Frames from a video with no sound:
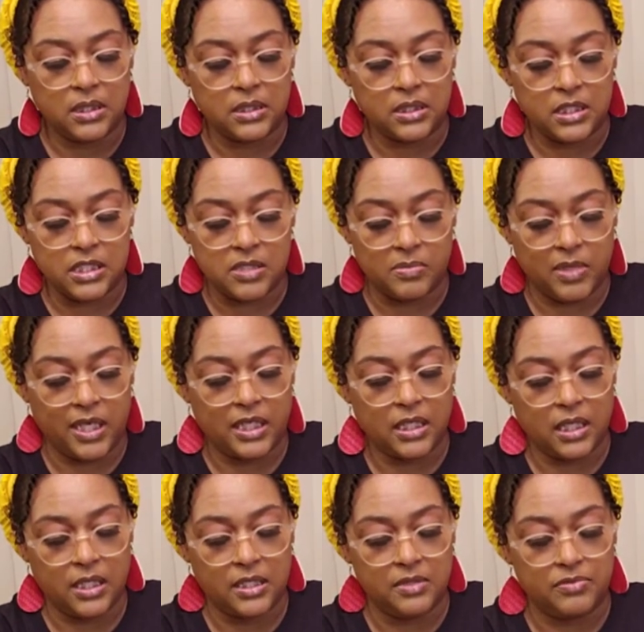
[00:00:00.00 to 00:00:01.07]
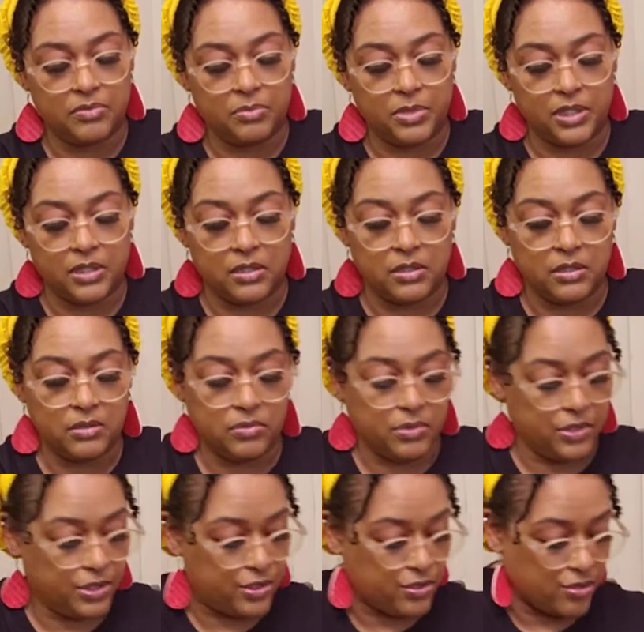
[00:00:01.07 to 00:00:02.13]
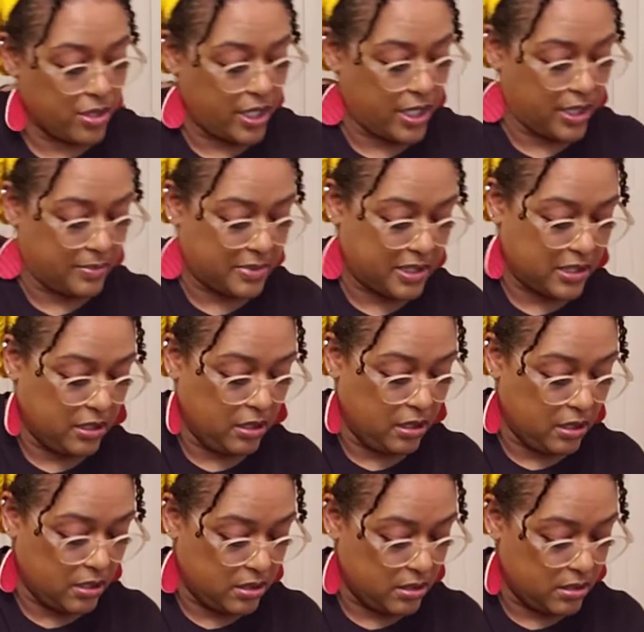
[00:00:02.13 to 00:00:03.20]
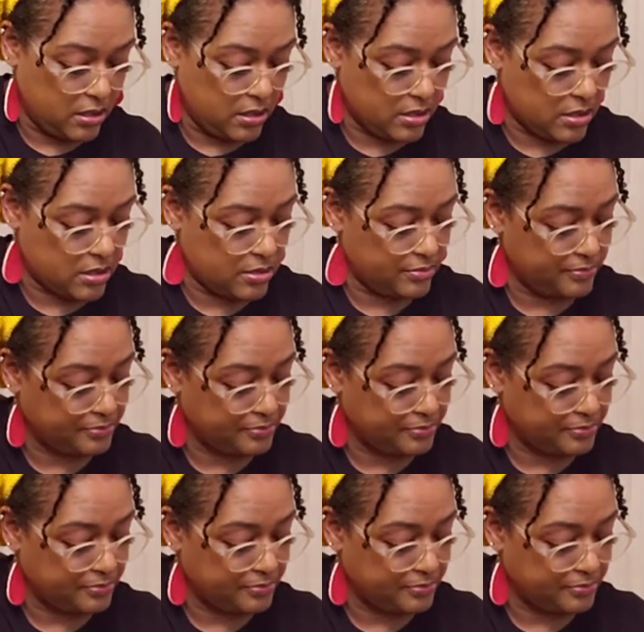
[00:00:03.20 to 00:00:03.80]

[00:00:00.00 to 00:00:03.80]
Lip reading: this might not even be a good one to try, because